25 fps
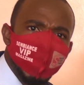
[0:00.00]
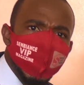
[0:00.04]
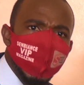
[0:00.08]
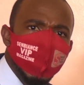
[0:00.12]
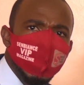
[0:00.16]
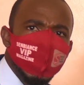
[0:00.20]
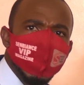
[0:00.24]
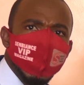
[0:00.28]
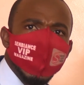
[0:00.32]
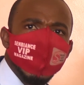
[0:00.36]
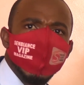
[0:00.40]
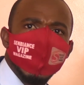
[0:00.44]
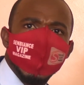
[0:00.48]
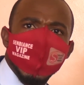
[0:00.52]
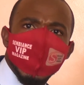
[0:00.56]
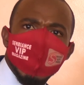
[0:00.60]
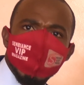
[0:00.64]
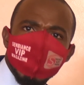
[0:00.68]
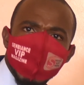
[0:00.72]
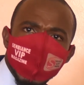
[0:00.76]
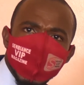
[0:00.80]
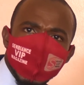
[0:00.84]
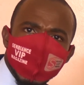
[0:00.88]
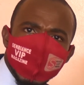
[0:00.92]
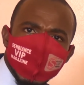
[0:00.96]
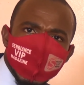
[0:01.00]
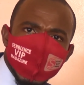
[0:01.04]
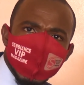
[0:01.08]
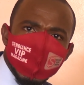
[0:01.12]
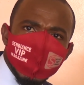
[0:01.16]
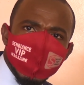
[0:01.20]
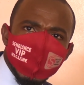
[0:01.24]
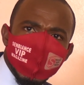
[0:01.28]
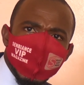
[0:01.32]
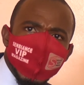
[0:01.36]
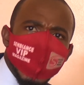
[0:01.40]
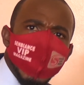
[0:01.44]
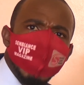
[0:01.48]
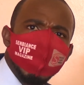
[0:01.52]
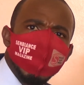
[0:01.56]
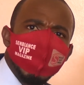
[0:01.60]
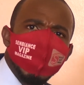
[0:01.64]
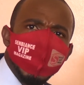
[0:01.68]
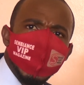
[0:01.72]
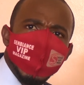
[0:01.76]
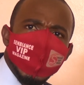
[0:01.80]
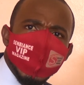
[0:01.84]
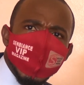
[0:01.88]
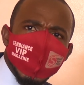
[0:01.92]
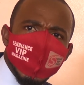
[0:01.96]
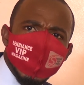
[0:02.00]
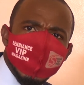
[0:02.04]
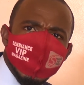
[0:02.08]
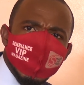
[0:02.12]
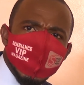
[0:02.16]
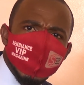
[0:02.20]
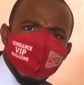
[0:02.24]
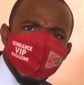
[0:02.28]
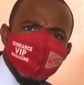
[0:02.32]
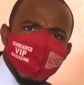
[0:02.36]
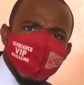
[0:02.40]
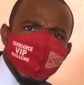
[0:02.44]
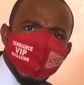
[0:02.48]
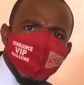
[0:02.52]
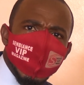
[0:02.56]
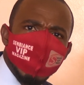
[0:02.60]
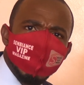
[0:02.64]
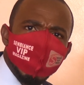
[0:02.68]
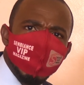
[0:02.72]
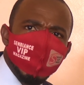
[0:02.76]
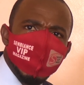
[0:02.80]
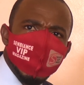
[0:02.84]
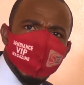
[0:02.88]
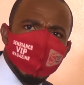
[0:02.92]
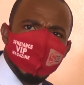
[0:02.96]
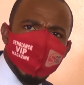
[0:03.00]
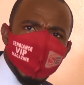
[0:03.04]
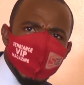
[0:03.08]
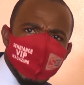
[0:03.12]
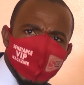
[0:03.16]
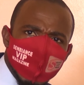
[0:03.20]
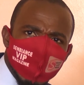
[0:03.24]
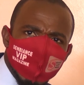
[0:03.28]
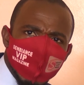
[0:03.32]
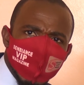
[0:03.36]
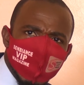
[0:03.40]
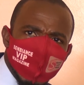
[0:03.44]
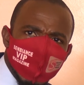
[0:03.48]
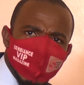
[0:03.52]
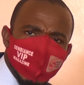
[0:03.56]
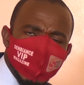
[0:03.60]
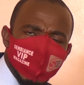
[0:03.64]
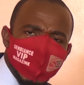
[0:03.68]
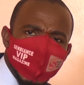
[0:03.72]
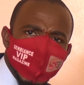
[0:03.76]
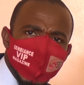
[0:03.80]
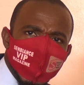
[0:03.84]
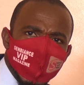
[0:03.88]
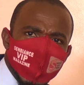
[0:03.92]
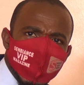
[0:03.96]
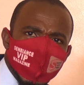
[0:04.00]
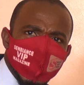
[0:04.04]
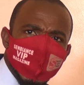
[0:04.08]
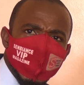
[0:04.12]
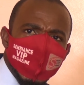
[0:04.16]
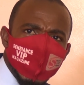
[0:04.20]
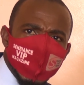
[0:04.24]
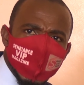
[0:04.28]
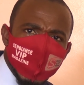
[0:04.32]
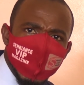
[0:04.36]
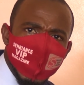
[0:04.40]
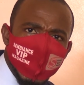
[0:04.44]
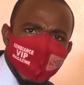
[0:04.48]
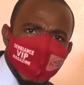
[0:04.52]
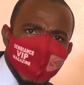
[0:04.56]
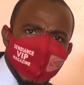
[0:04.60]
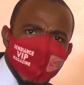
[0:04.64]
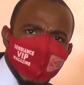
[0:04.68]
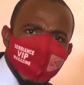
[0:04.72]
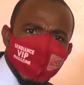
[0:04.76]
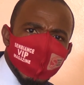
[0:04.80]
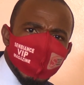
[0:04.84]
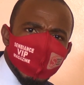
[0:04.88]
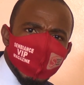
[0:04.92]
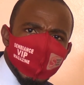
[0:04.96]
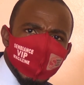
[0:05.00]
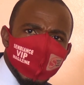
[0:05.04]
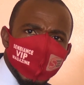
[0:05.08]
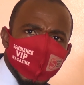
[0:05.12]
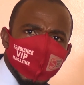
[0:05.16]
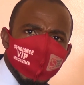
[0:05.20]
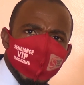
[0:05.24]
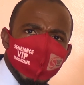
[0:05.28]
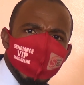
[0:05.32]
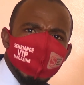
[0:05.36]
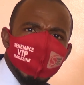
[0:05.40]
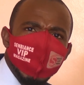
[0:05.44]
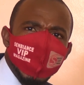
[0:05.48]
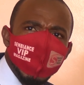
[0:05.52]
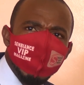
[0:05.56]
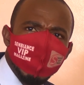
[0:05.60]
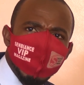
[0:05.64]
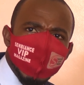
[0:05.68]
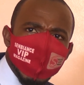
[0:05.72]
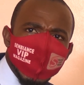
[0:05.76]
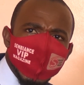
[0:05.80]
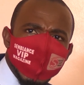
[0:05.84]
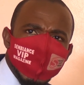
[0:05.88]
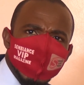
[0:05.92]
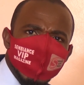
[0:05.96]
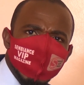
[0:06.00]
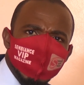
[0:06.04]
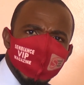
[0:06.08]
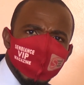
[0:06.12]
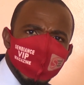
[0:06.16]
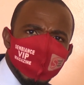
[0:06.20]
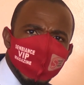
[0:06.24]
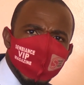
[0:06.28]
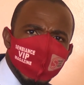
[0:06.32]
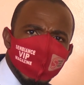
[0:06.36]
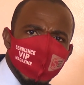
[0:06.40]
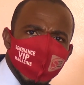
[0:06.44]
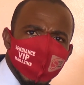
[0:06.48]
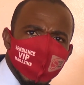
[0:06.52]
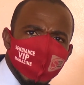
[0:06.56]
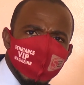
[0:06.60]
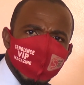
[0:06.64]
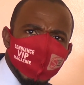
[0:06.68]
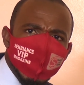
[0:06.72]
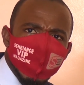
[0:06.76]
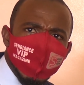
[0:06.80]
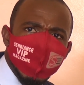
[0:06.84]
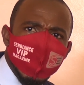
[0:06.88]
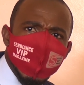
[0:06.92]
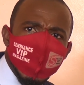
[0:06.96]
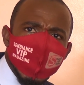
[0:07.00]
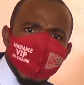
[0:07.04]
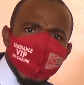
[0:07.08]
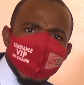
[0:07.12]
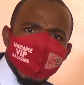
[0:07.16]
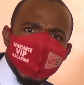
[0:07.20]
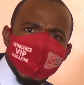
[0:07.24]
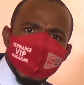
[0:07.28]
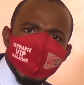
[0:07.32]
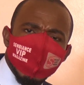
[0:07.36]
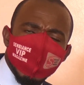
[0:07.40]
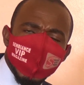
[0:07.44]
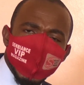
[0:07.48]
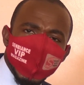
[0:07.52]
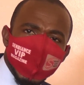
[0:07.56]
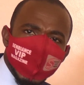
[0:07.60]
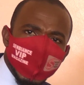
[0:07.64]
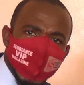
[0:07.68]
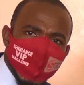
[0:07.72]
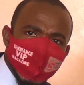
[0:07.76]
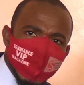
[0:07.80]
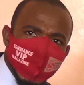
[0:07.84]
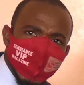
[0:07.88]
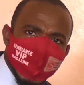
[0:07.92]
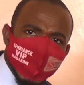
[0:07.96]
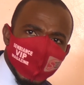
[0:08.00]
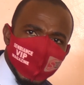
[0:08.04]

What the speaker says: so that Gambians can still have the realization that they have a responsibility to their state through their own meaningful contribution in whatever way that they